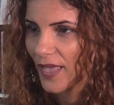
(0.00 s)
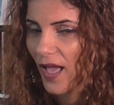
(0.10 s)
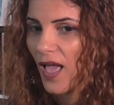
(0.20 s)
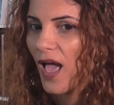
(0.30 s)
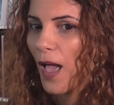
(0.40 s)
Yeah,
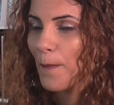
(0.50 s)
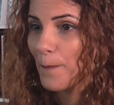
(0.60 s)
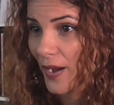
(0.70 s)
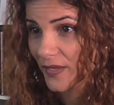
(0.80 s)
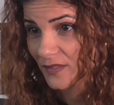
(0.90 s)

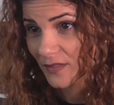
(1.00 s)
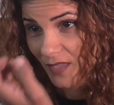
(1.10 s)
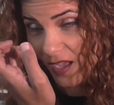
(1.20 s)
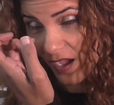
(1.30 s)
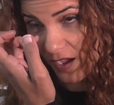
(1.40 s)
but
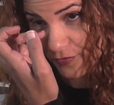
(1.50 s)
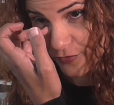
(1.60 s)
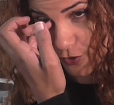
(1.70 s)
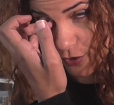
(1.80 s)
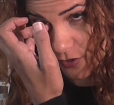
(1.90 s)

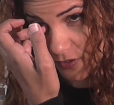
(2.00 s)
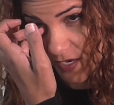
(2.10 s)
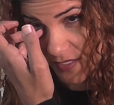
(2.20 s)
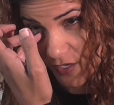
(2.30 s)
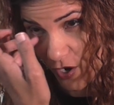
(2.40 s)
after
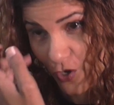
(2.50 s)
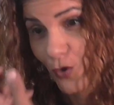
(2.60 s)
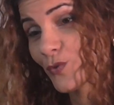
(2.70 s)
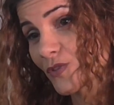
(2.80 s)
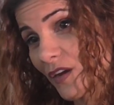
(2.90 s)
I
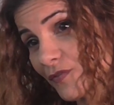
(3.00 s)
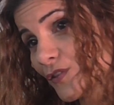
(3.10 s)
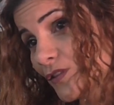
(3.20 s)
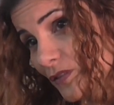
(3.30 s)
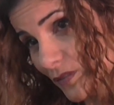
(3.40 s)
diagnosed,
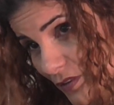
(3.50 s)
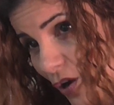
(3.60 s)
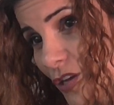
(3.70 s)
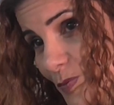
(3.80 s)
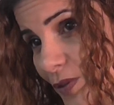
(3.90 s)
after the
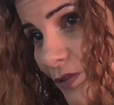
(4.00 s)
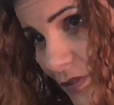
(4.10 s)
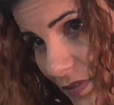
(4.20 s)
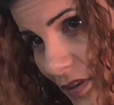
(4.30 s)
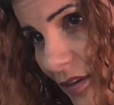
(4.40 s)
hospital
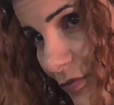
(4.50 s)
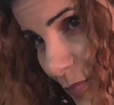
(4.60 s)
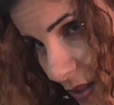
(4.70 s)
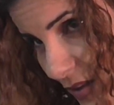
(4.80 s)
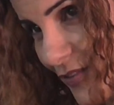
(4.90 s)
stuff,
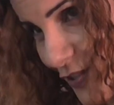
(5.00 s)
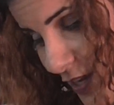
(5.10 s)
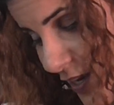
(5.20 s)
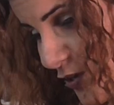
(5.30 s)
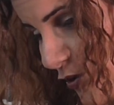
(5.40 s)
the
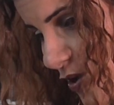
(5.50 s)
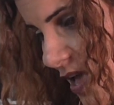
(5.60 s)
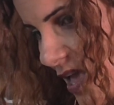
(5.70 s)
ContentoNow,